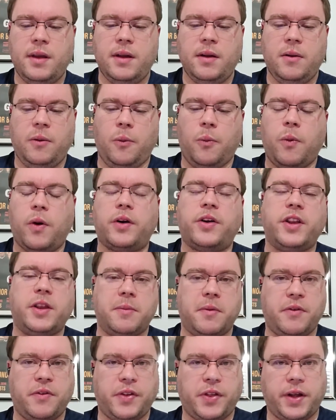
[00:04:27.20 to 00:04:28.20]
worked in the
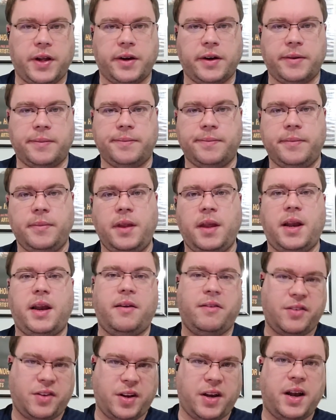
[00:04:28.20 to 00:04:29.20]
movie theater, and he
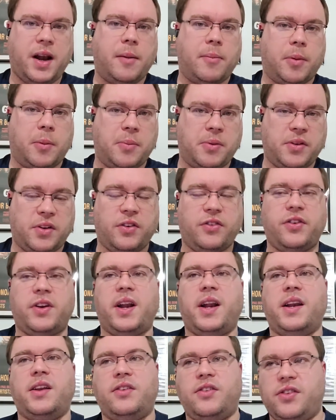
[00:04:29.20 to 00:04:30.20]
was in an upper position,
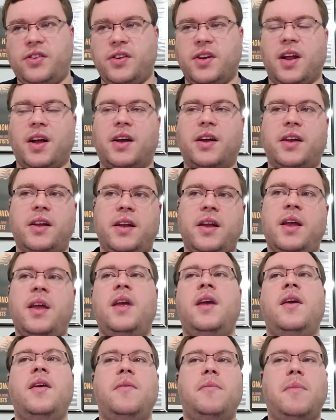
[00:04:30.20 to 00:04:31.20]
and he snuck
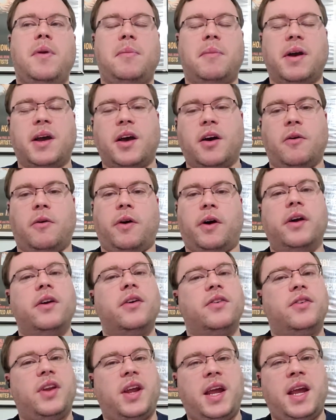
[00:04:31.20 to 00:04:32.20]
me and my
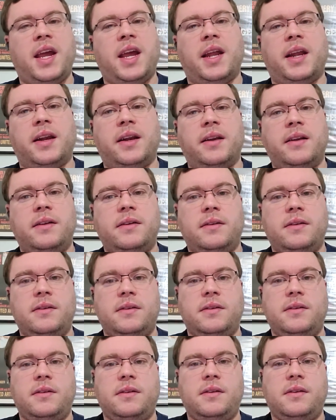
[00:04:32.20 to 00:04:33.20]
coworkers in
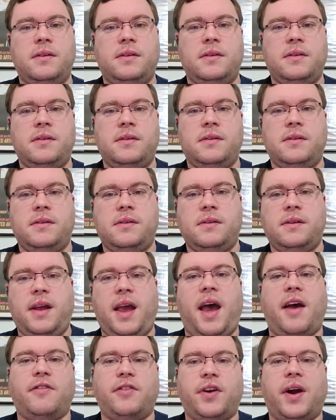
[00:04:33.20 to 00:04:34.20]

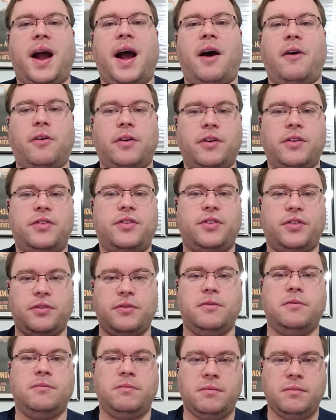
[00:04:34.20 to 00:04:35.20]
after hours
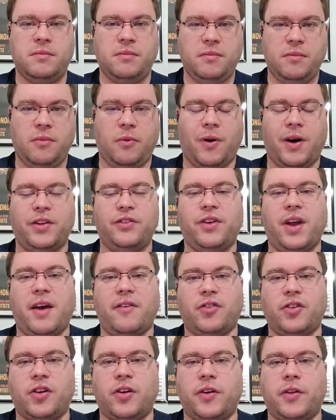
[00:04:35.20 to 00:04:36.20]
to watch
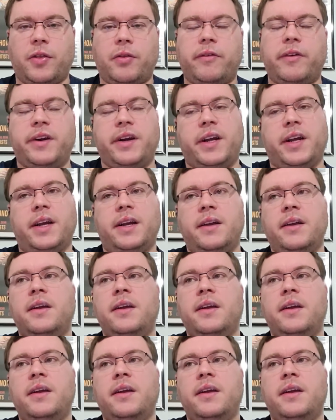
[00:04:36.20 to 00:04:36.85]
Avatar in 3D.